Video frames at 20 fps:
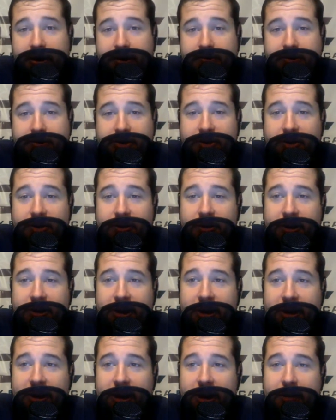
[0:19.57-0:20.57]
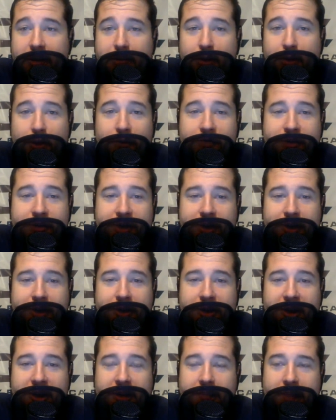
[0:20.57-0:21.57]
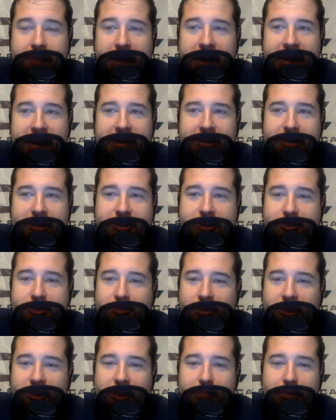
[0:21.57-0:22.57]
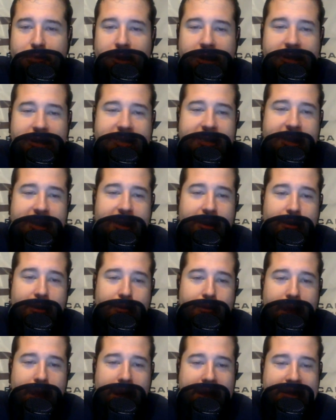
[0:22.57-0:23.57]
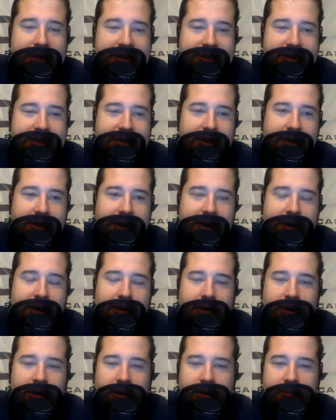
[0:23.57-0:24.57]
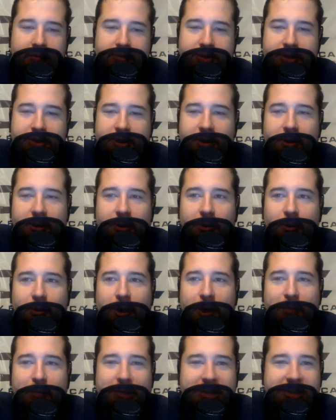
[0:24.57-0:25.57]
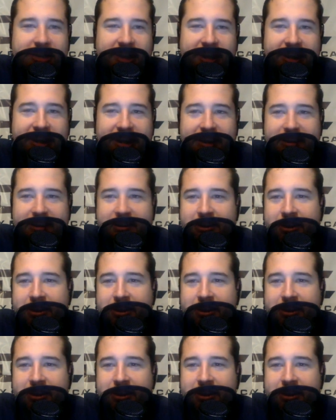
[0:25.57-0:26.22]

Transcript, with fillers: Um, certainly a lot of moves here you can make. There's some really priced down bats tonight, um, so I'm excited.